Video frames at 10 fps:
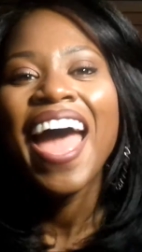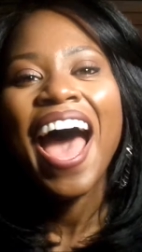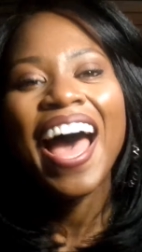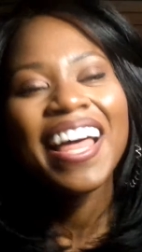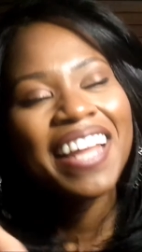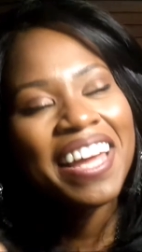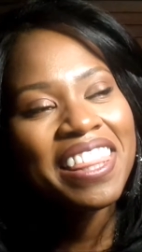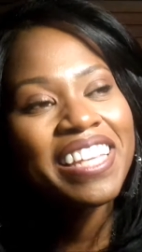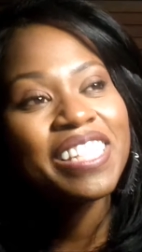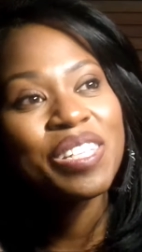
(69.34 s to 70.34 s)
I like
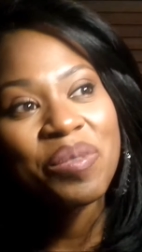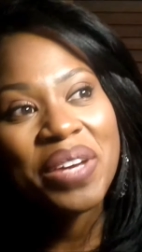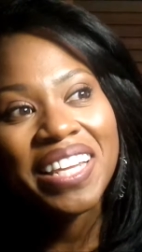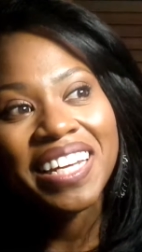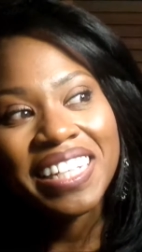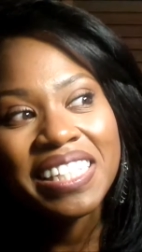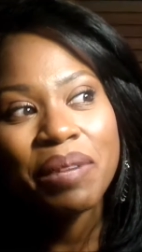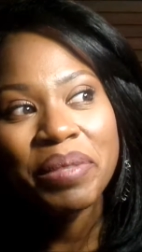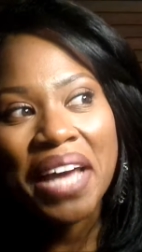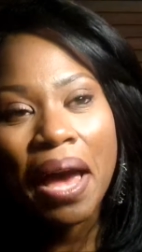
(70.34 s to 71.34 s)
the dewy look
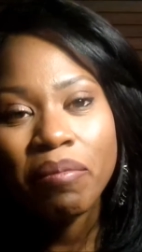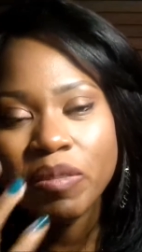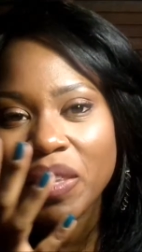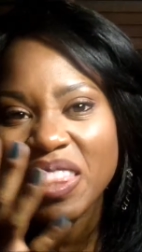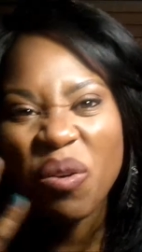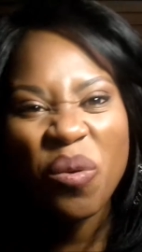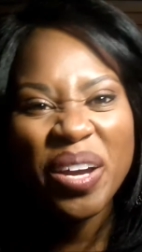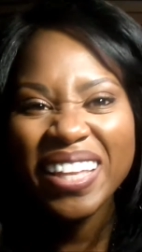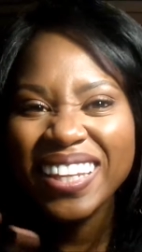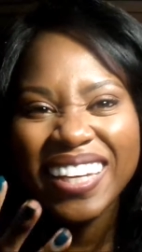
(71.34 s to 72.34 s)
sometimes, but the
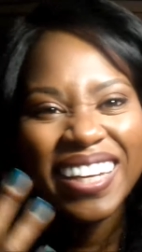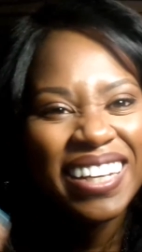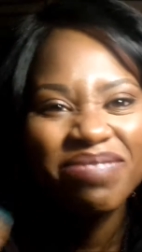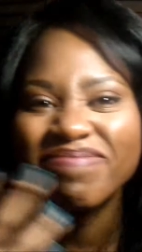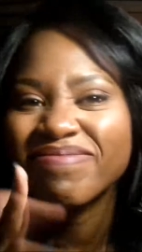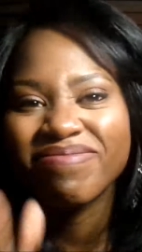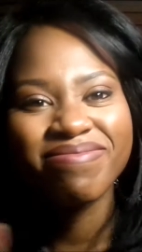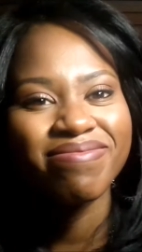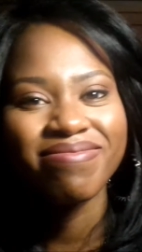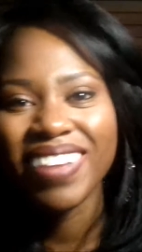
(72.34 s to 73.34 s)
oily, mm
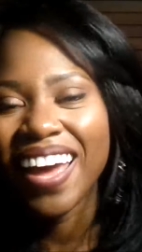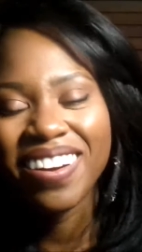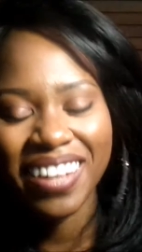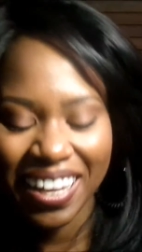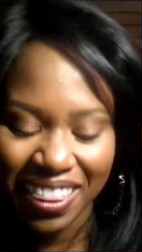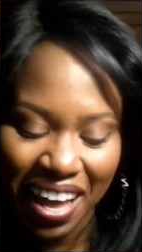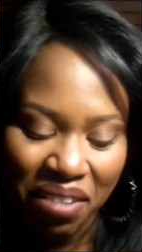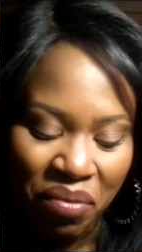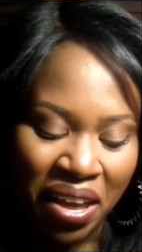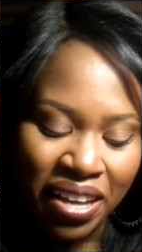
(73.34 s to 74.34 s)
-mm, I don't like that.
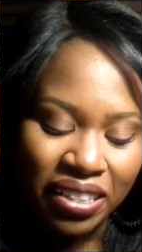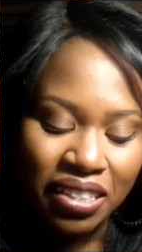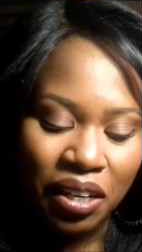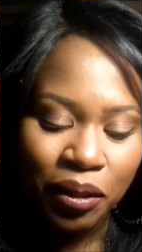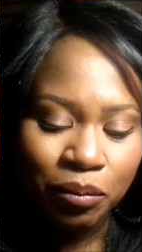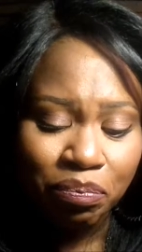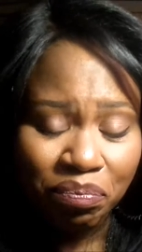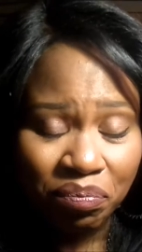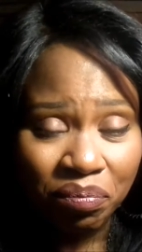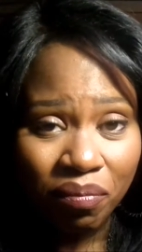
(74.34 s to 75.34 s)
So,
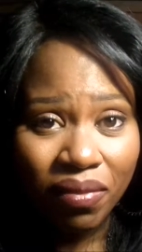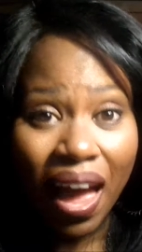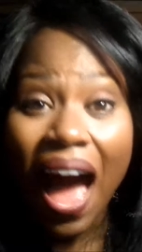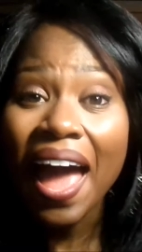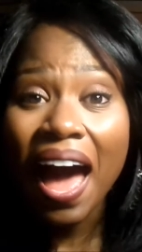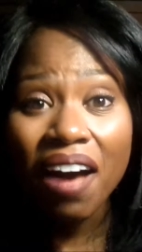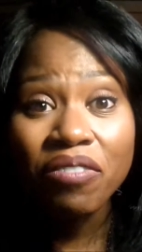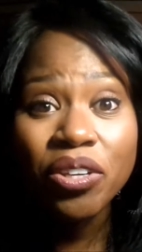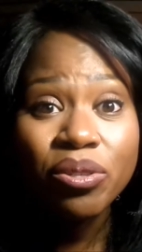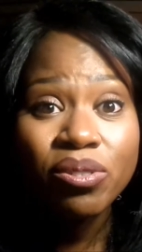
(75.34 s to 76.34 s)
I have
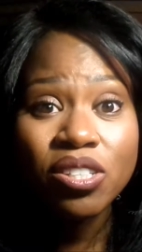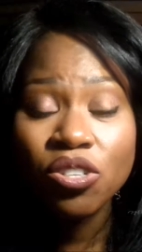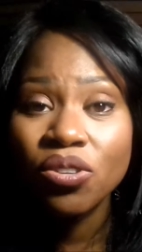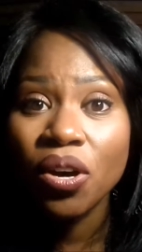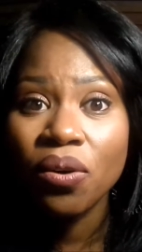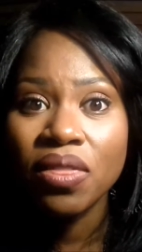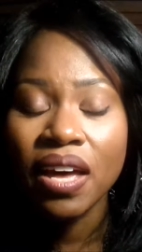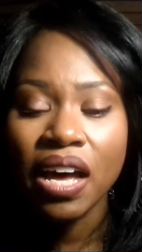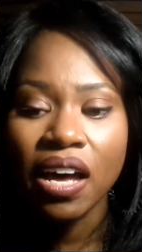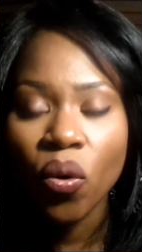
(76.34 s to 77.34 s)
used, you know,
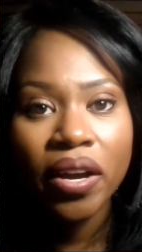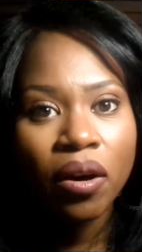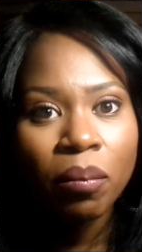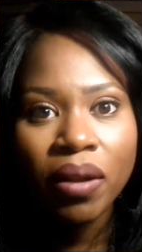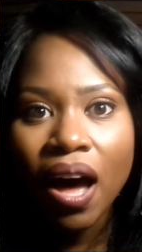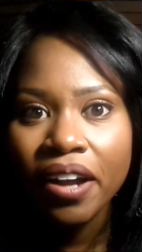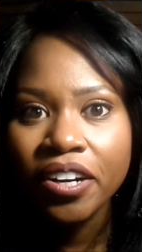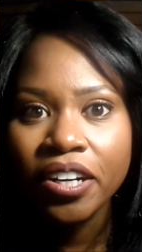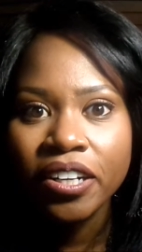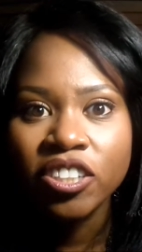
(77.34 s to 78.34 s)
the oil
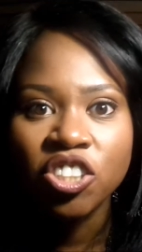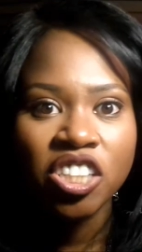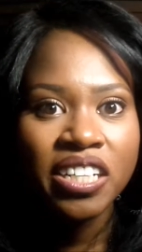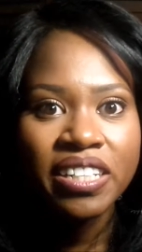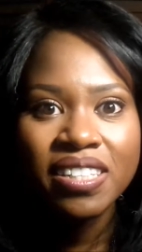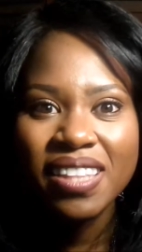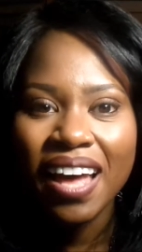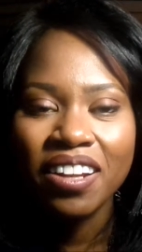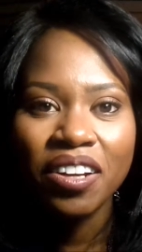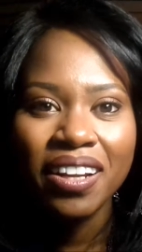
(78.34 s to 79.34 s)
blotter sheets
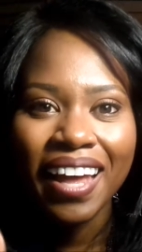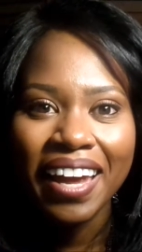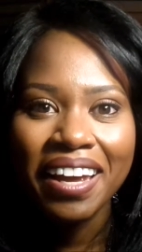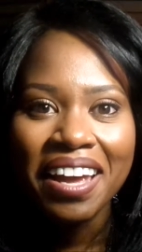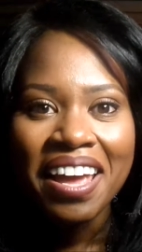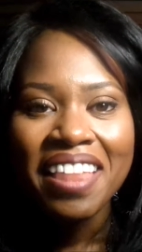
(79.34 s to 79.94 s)
that look like